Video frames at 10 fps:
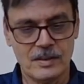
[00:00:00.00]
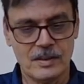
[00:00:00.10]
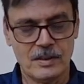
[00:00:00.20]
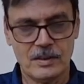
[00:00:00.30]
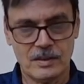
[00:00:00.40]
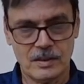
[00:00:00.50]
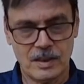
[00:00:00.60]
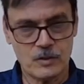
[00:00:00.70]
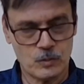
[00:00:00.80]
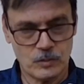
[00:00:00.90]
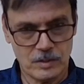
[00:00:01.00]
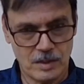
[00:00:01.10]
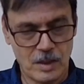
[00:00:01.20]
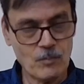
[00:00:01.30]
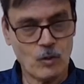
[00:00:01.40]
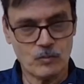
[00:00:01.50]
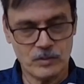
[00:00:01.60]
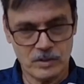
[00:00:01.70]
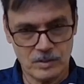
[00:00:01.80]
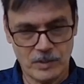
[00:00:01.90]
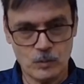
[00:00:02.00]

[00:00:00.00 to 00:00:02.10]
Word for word: uh, I should come out with my